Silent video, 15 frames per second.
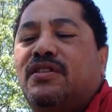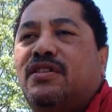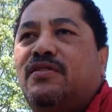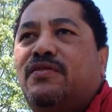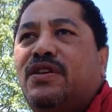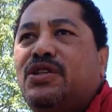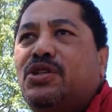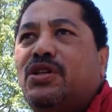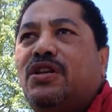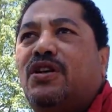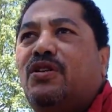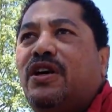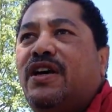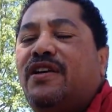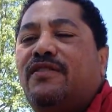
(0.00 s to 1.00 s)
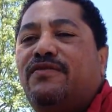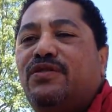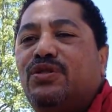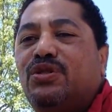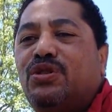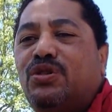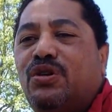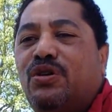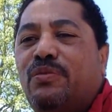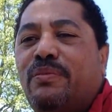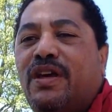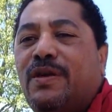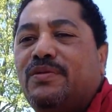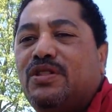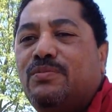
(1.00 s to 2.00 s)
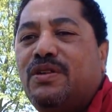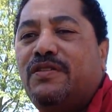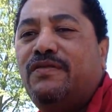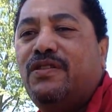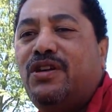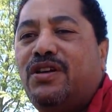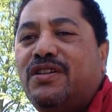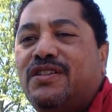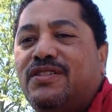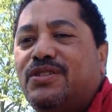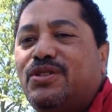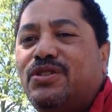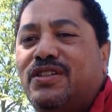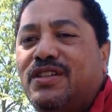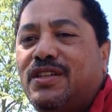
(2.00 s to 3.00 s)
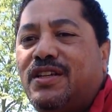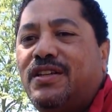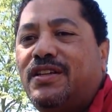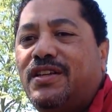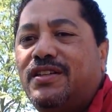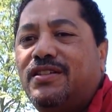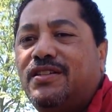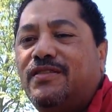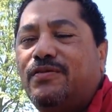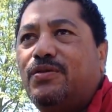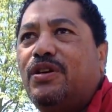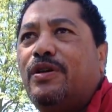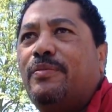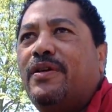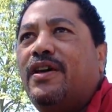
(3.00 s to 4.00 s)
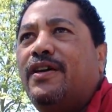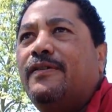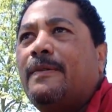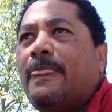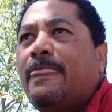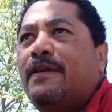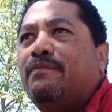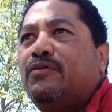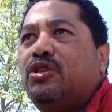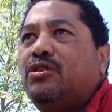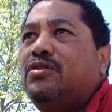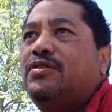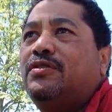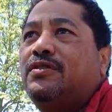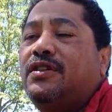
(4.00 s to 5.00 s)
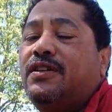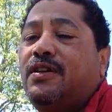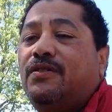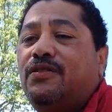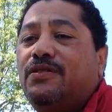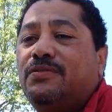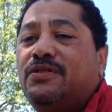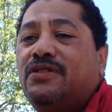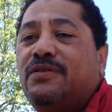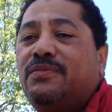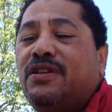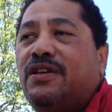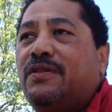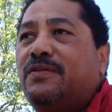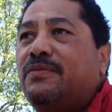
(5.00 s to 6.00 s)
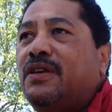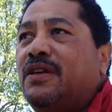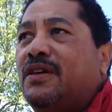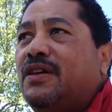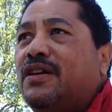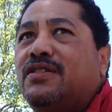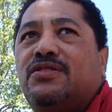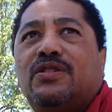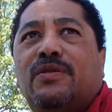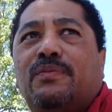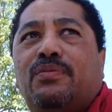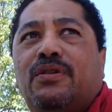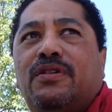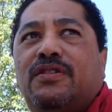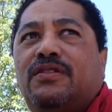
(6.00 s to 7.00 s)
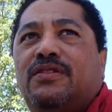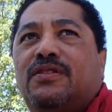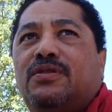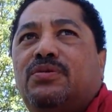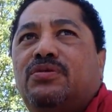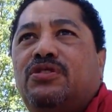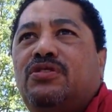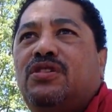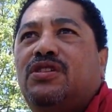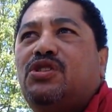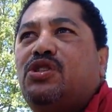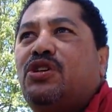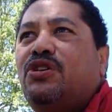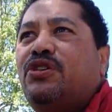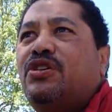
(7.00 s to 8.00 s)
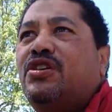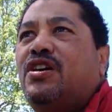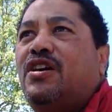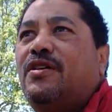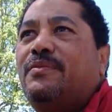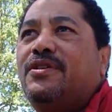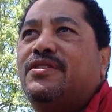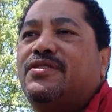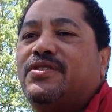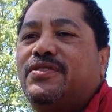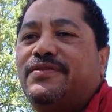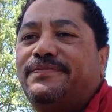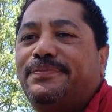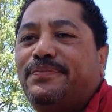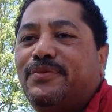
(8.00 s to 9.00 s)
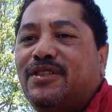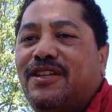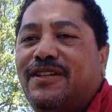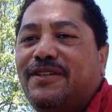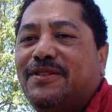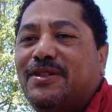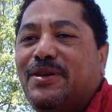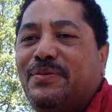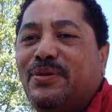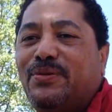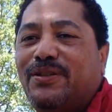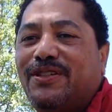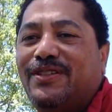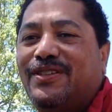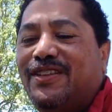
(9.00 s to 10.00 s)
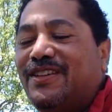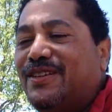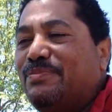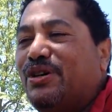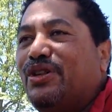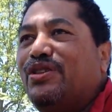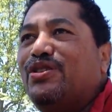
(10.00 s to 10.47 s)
Eventually I'll add a few Google Maps to my vlog here so you get an idea of where I'm at. And I hope sometime, at some point, you can share your comments or kind of tell me what you think about